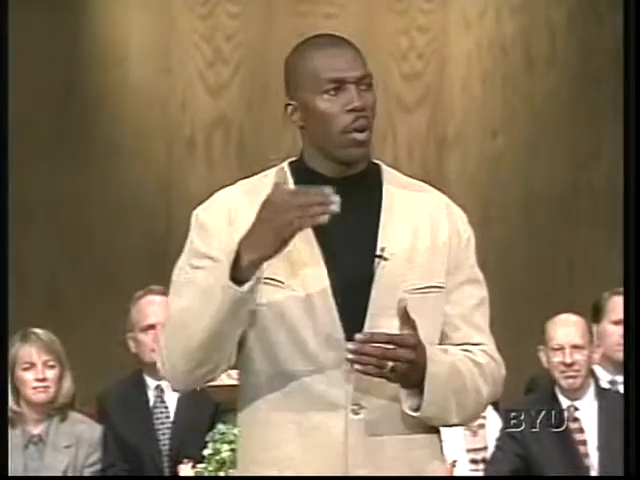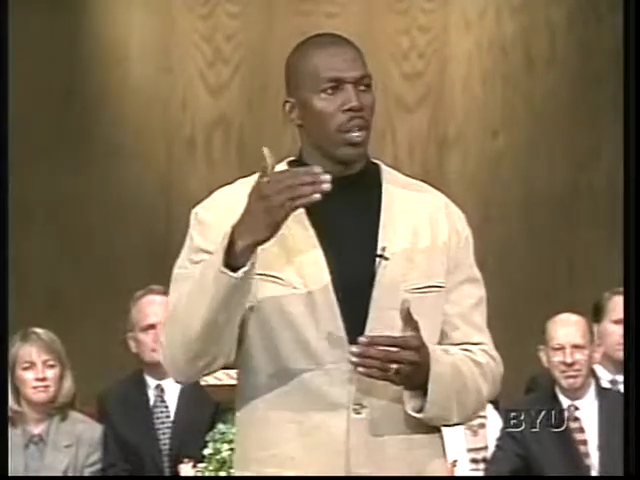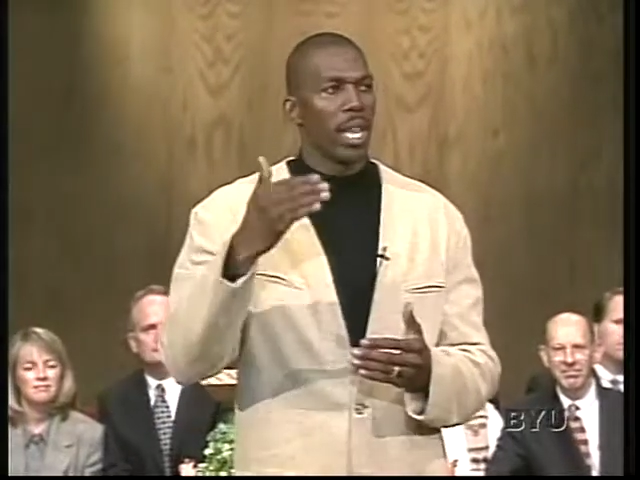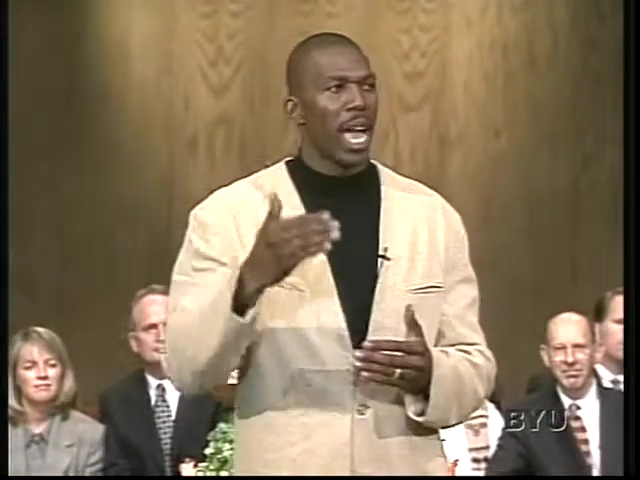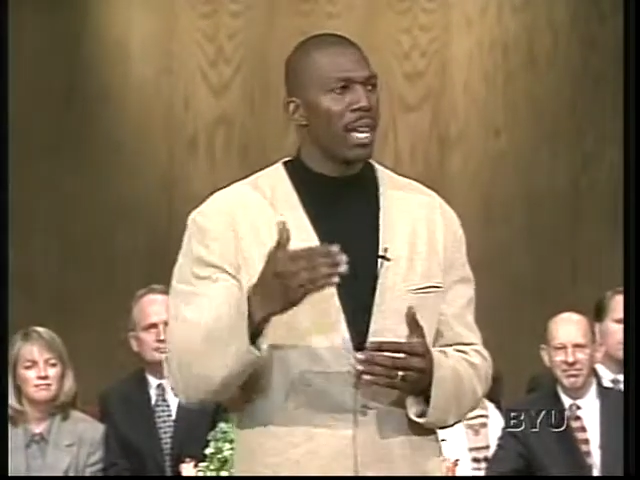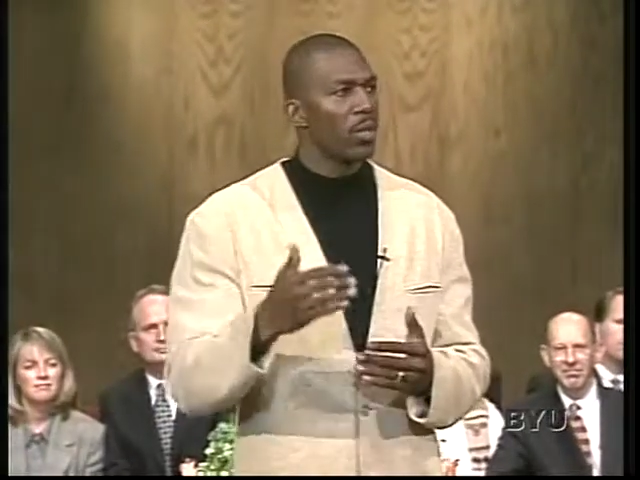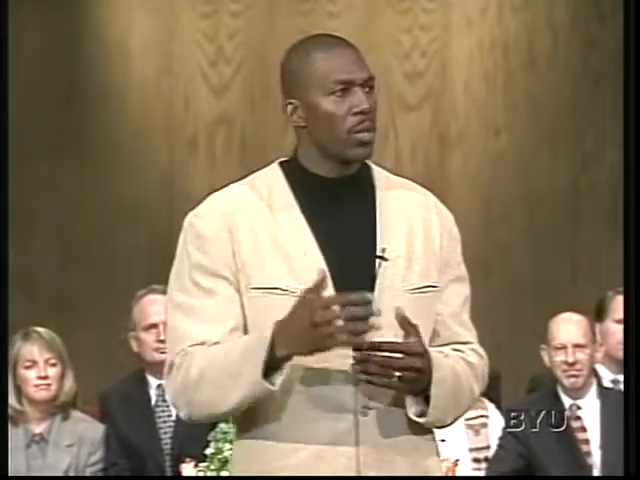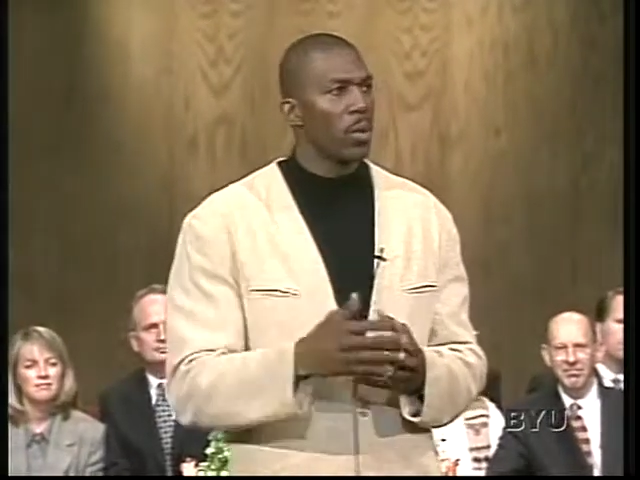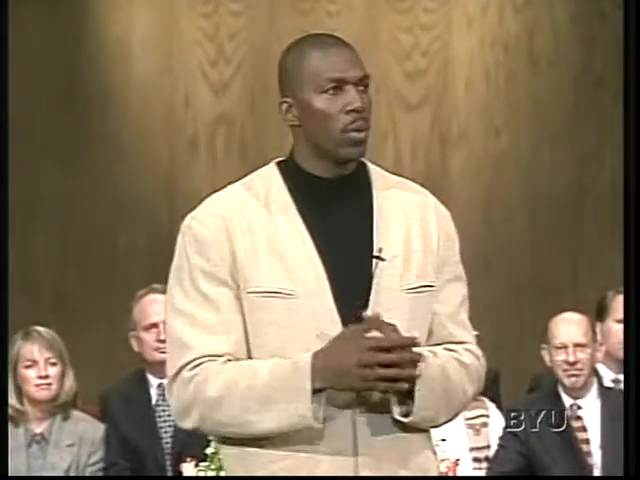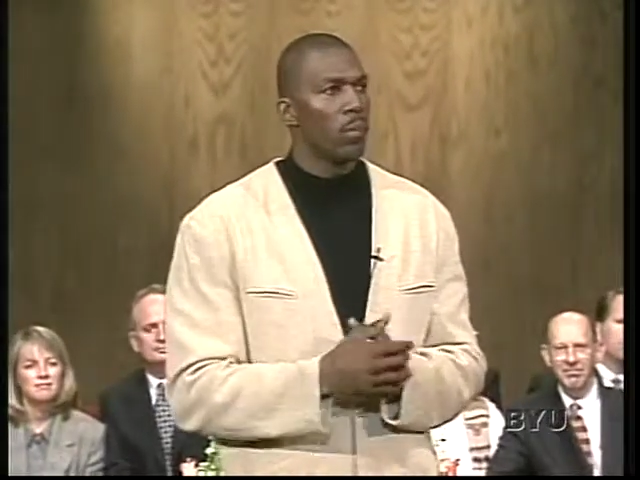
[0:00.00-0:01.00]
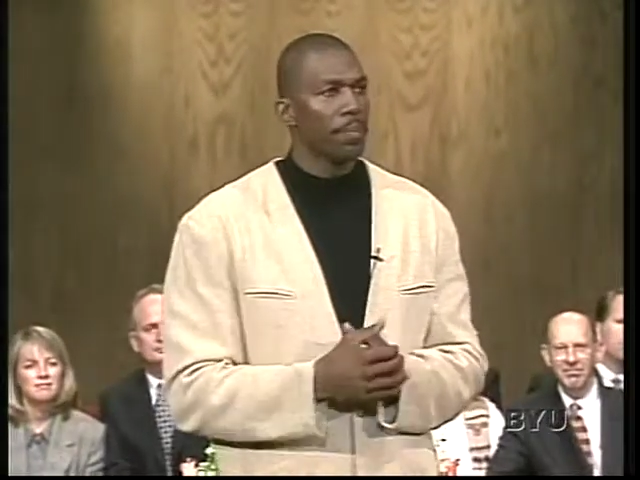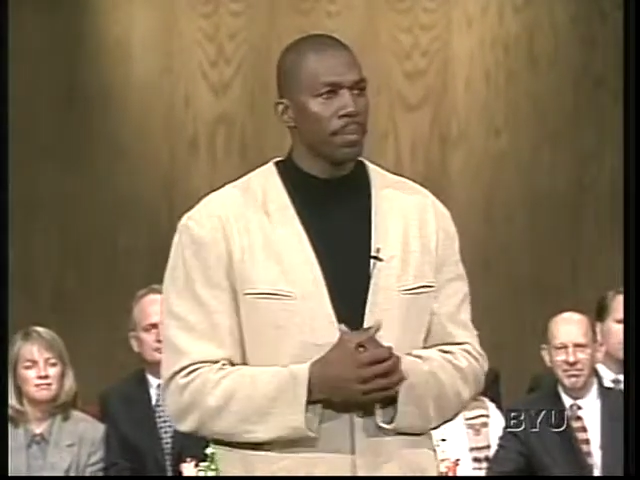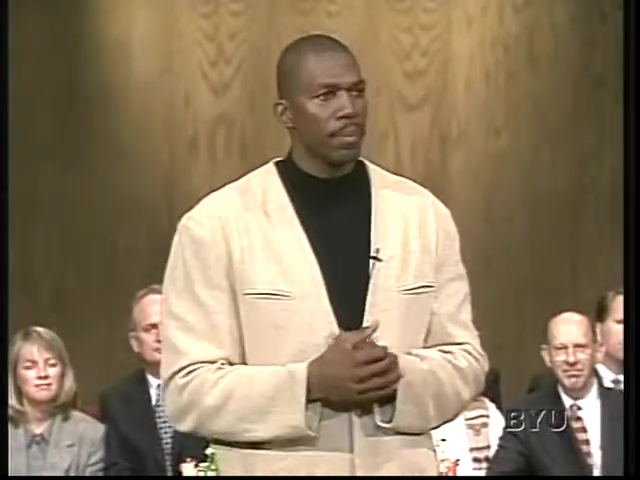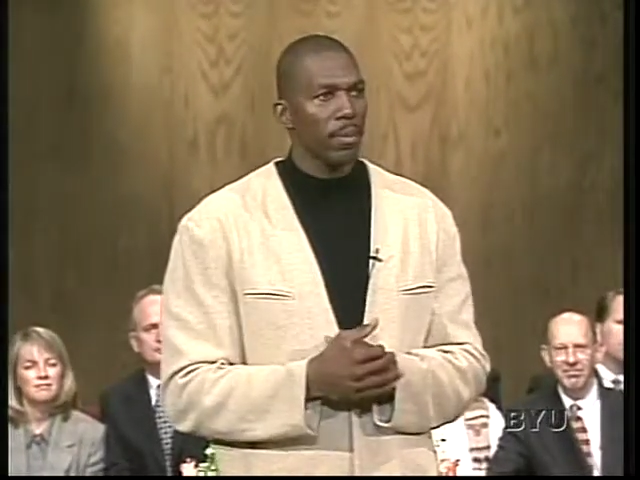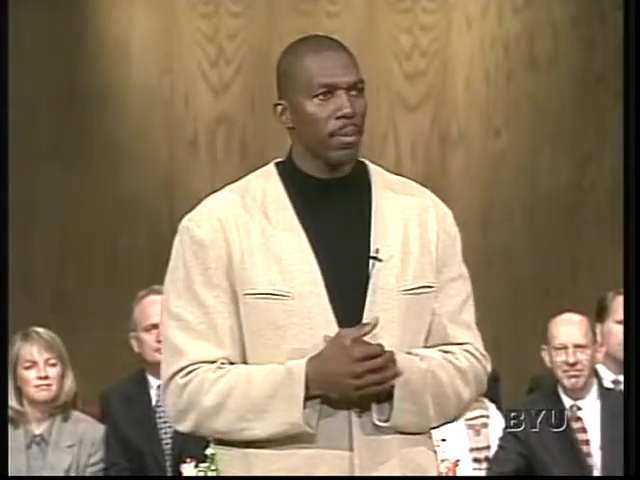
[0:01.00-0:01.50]
going to high school
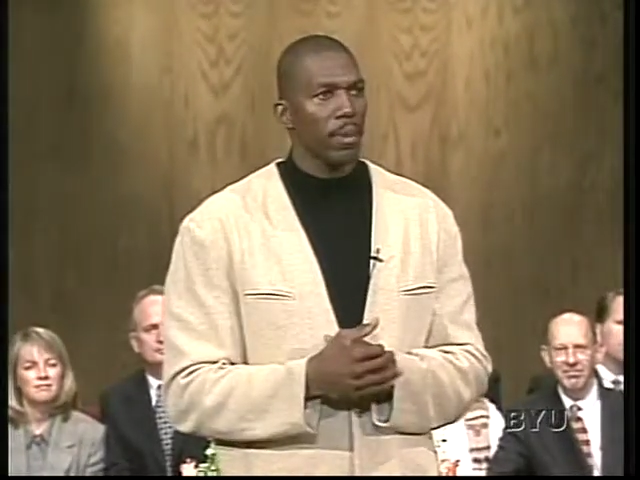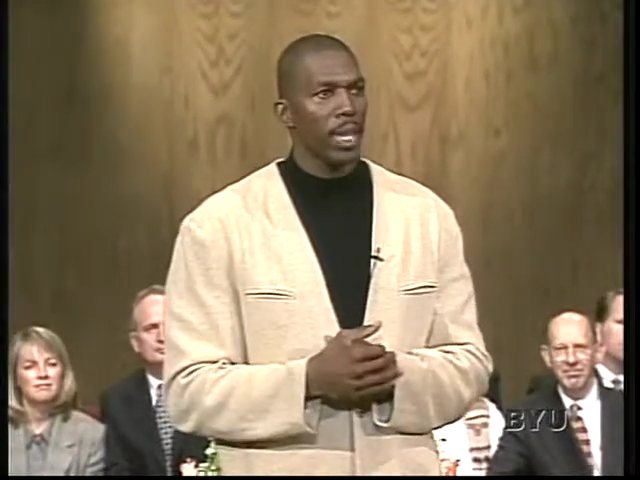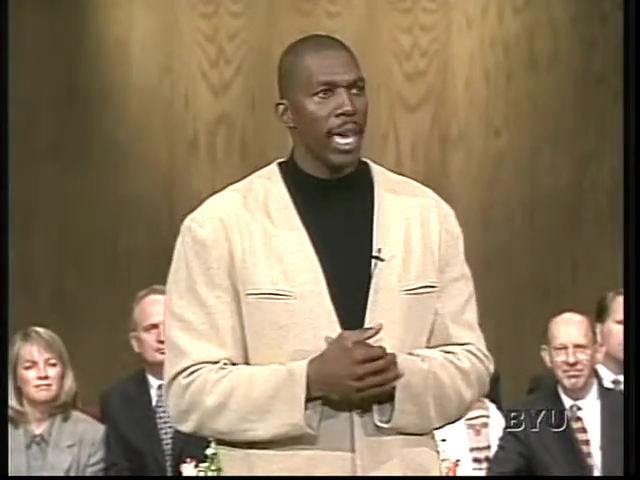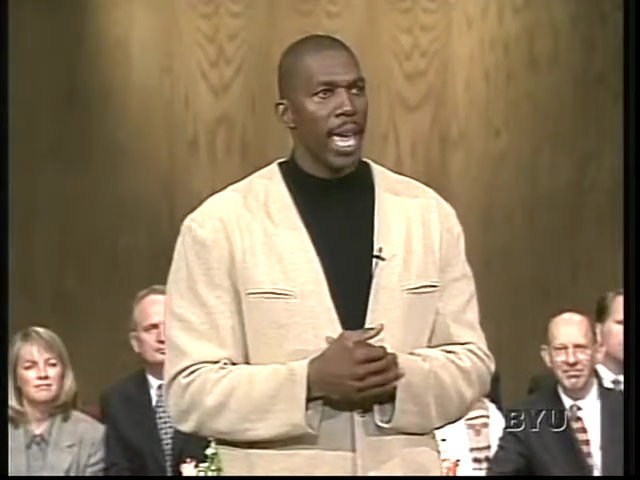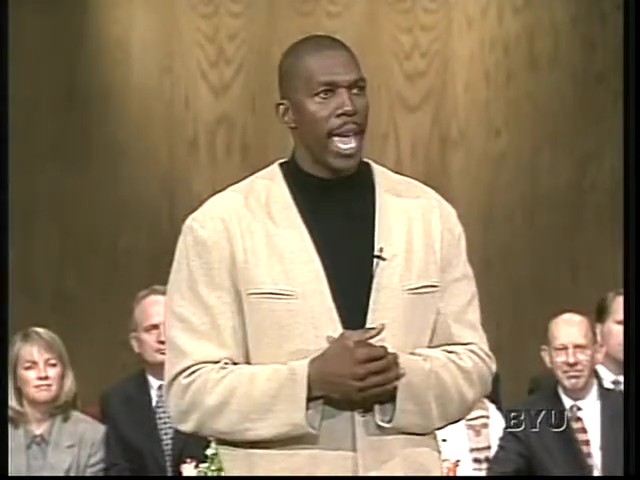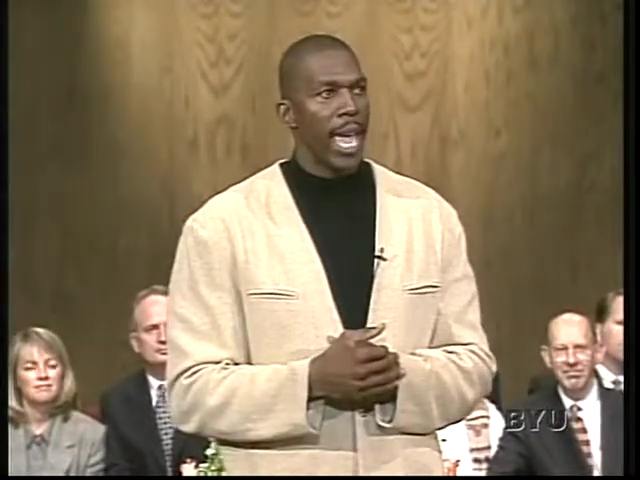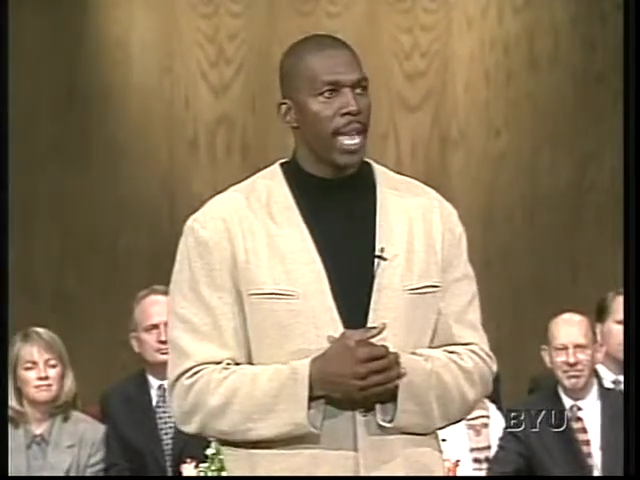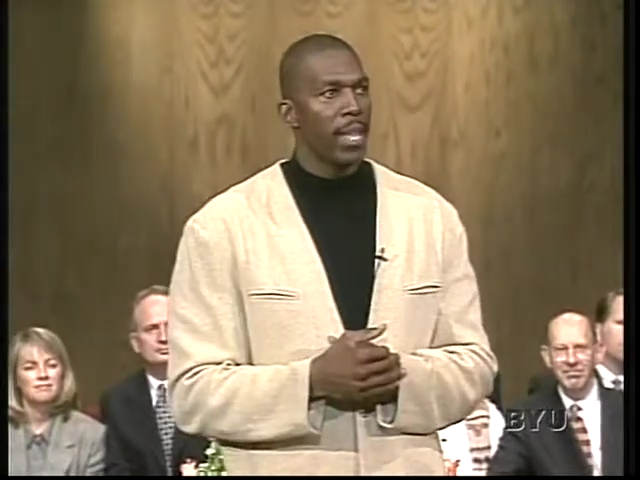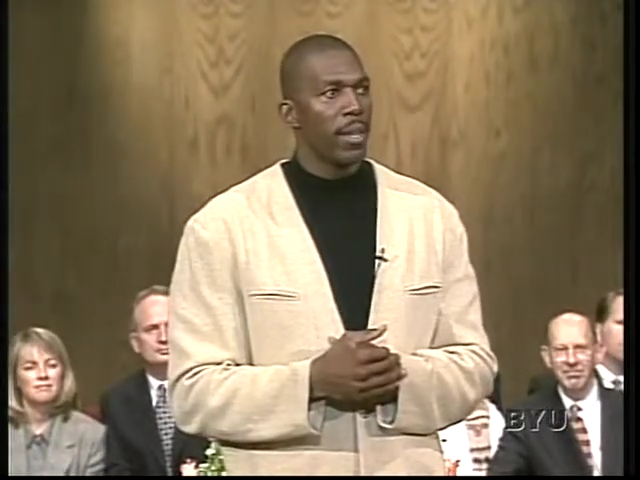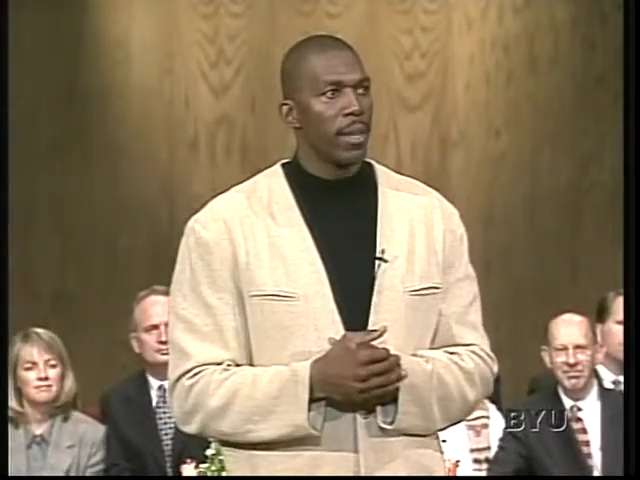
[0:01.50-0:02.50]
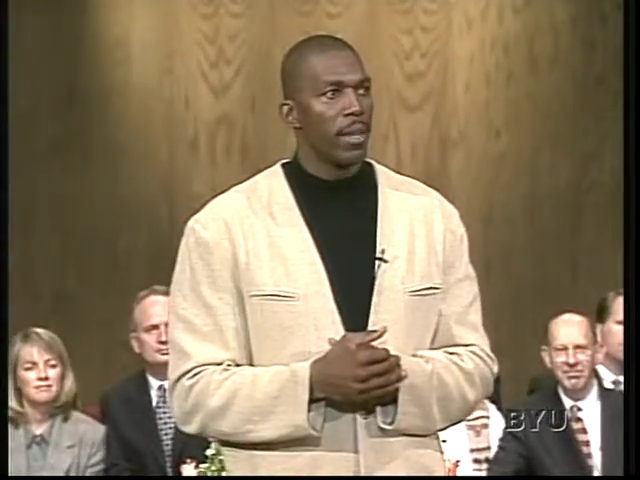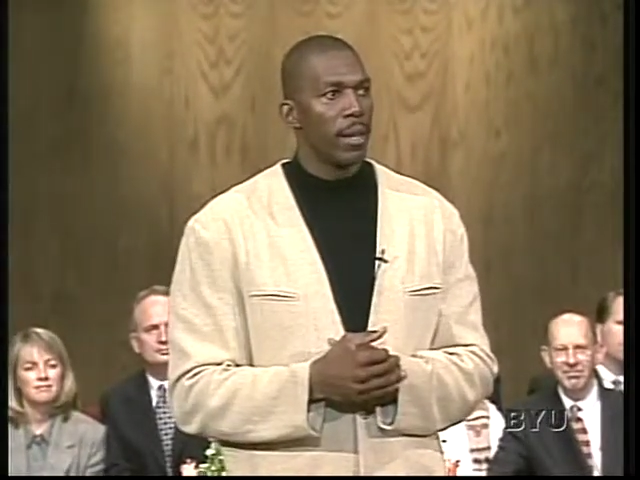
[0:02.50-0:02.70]
and